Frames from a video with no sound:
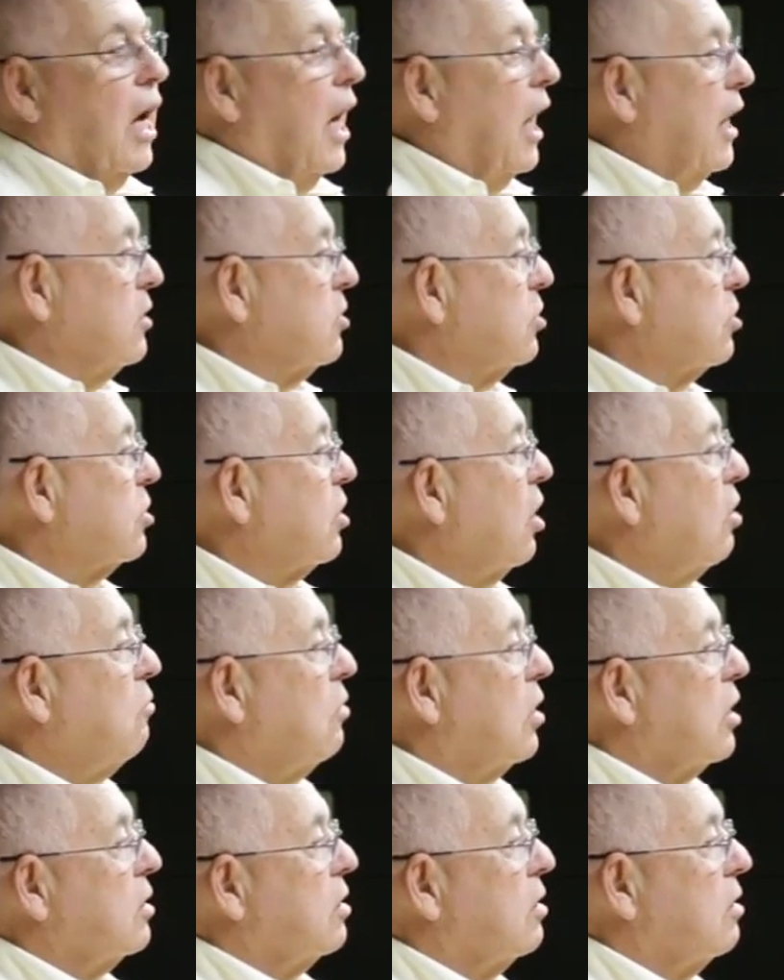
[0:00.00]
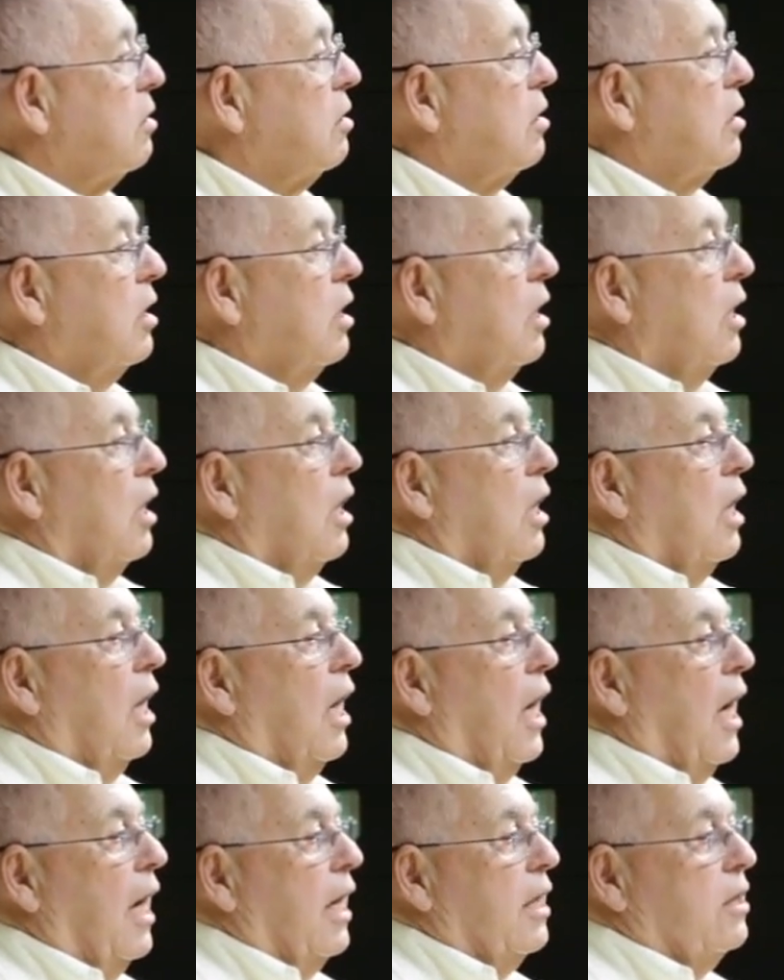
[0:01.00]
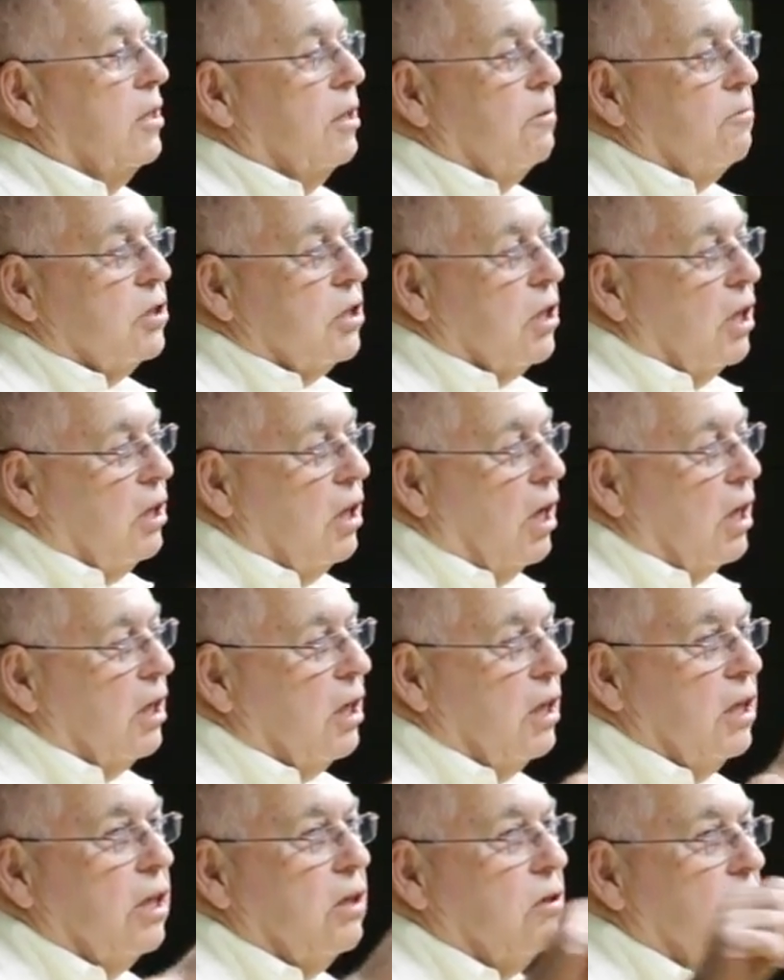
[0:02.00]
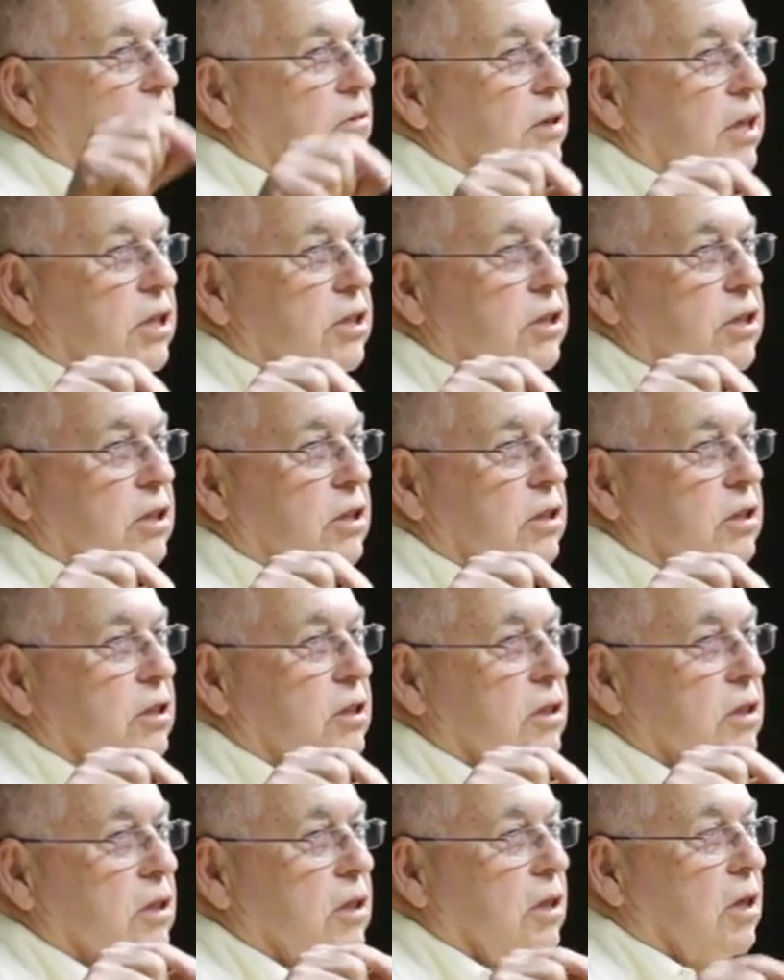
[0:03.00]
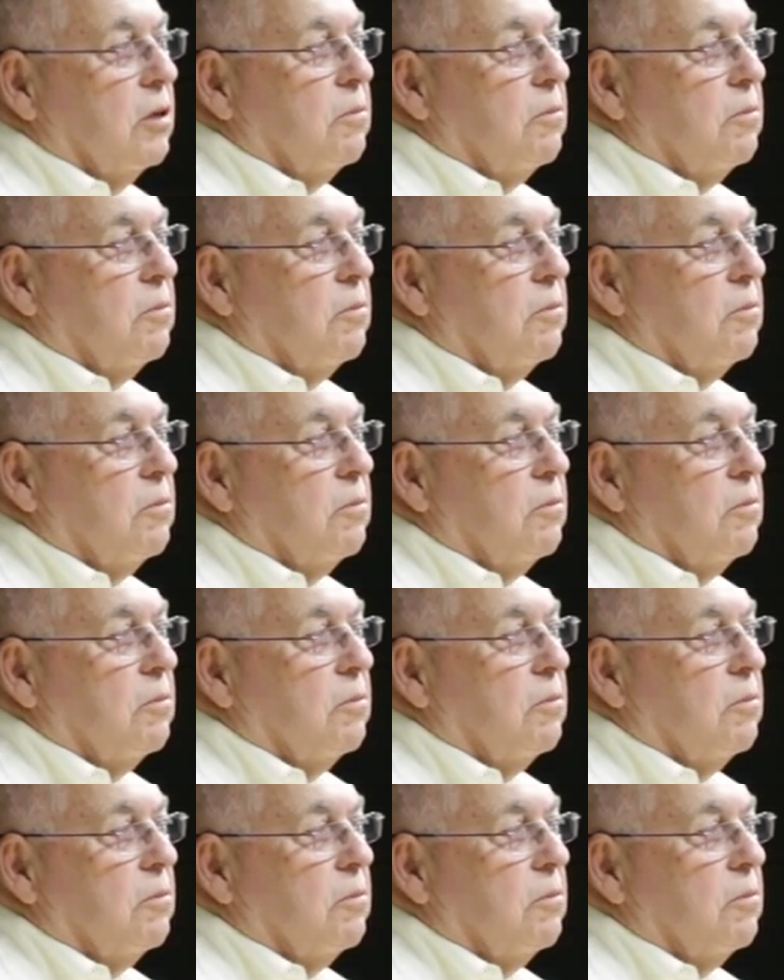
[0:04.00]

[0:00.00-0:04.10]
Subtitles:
and so on. And it was a lot of little reasons.